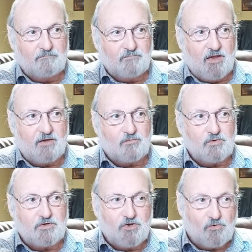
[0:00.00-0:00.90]
And
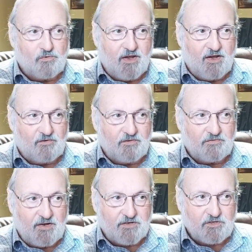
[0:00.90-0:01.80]
we know now that
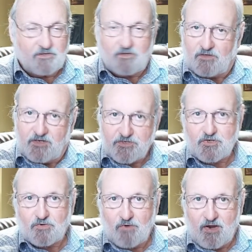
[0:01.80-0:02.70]
that's a little
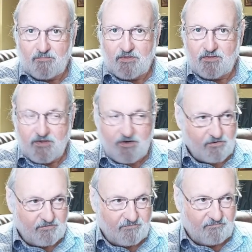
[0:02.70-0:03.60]
histogram in there.
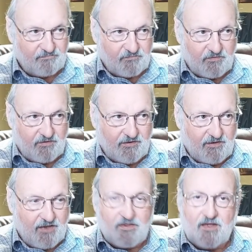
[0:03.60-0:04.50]

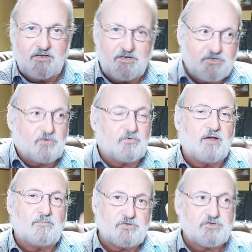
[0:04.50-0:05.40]
And that
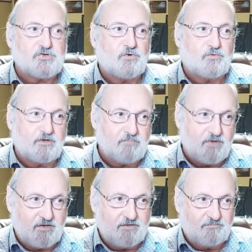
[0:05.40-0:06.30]
histogram is showing
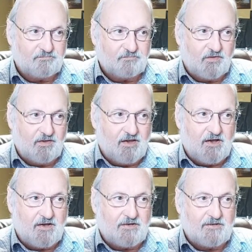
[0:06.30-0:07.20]
me
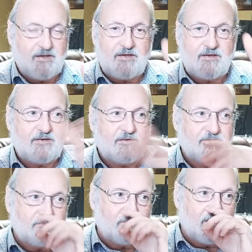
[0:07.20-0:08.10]
a
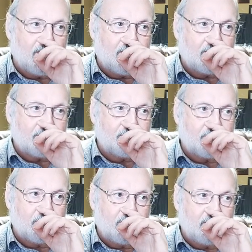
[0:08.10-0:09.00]

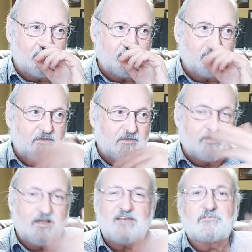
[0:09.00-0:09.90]

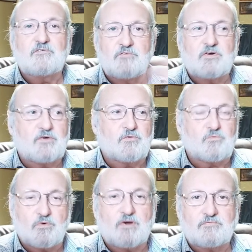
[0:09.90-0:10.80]
kind of a very
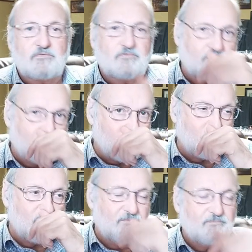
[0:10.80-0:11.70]
rough
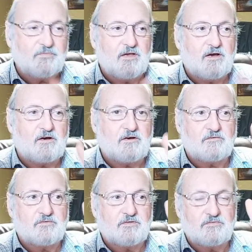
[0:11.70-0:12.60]
view
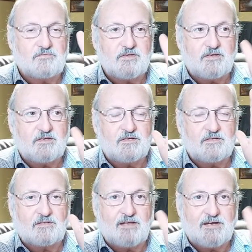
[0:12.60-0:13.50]
of the
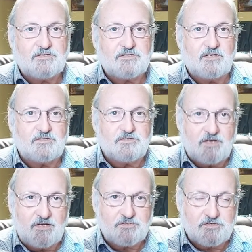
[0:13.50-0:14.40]
light
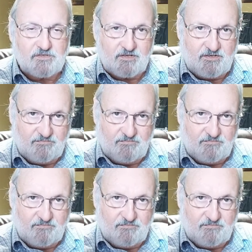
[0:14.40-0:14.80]
intensity.